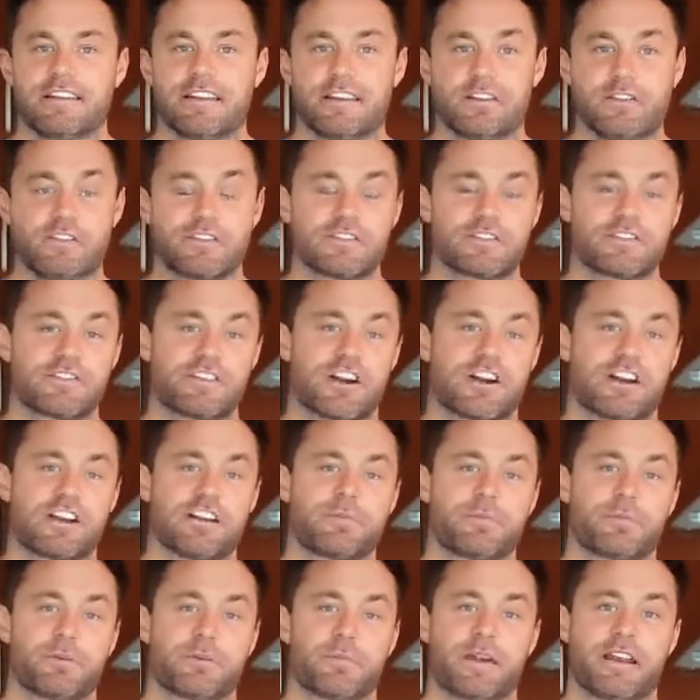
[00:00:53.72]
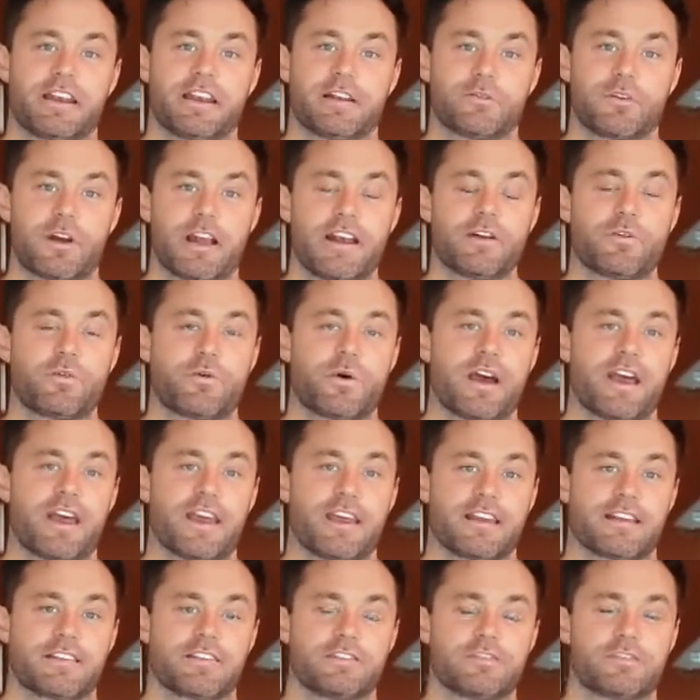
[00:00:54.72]
that you can start implementing right
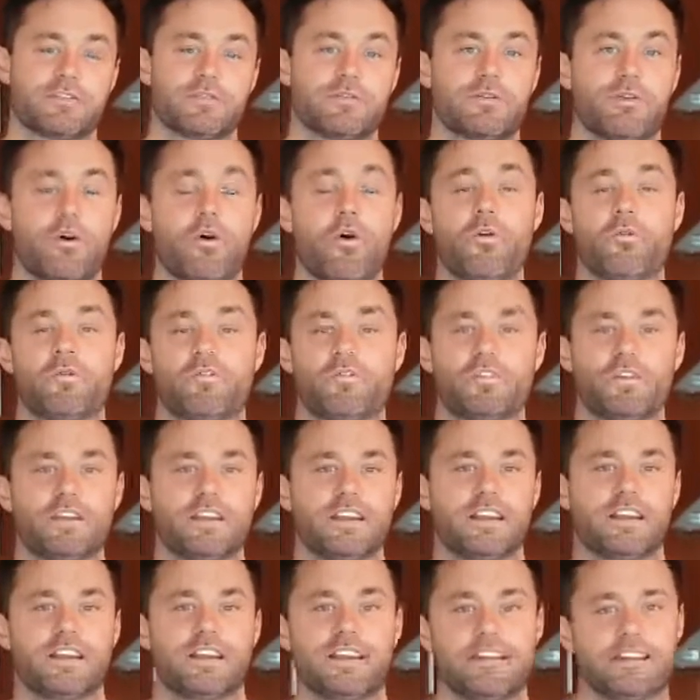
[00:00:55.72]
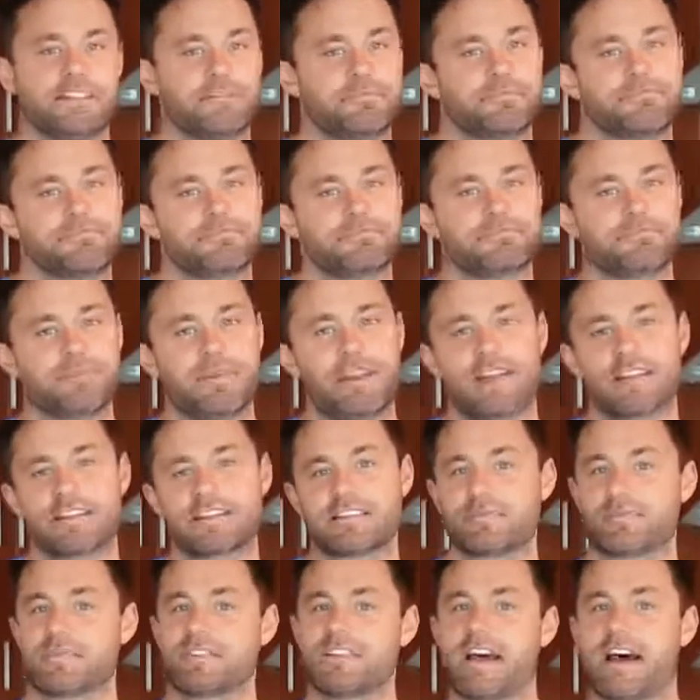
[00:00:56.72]
away to hopefully make
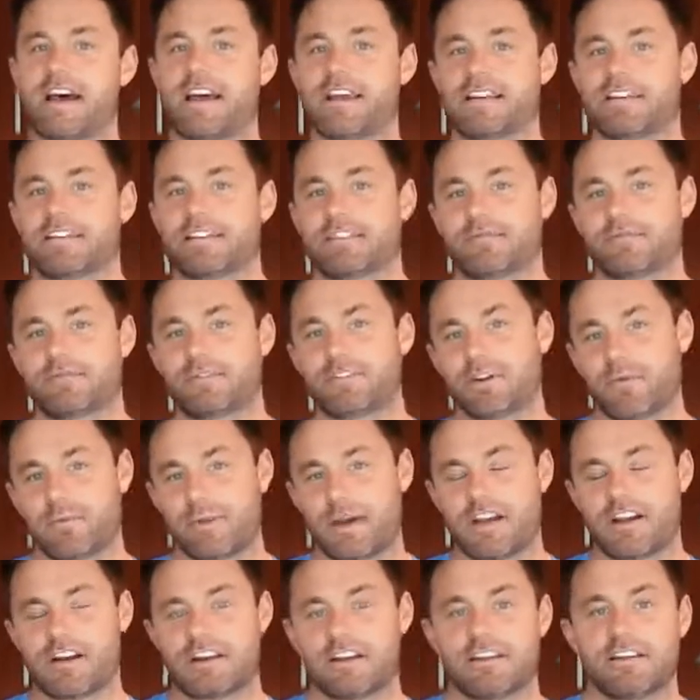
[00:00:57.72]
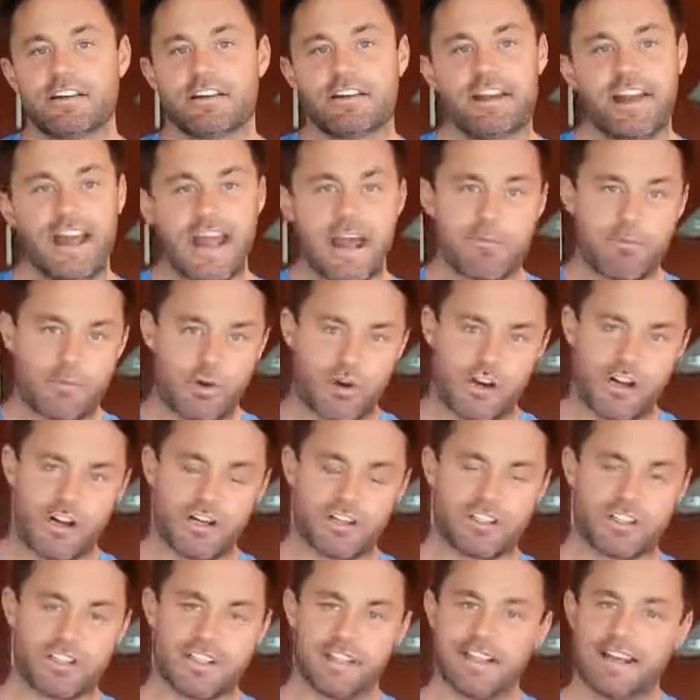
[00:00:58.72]
it subside feel better, have more
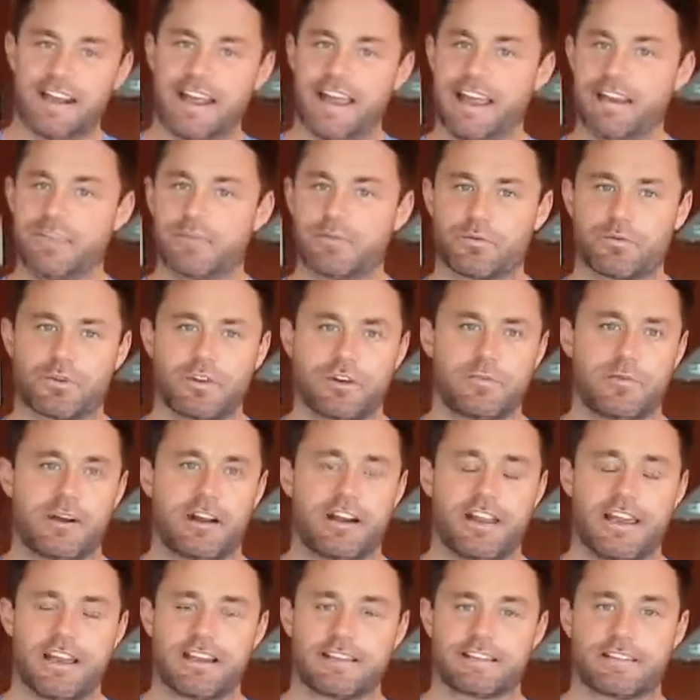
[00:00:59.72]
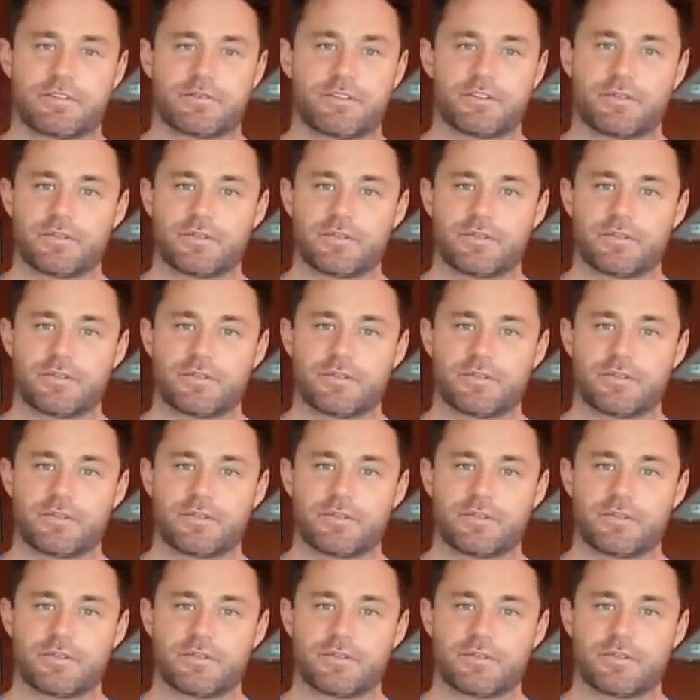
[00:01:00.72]
energy, and not have to worry about acid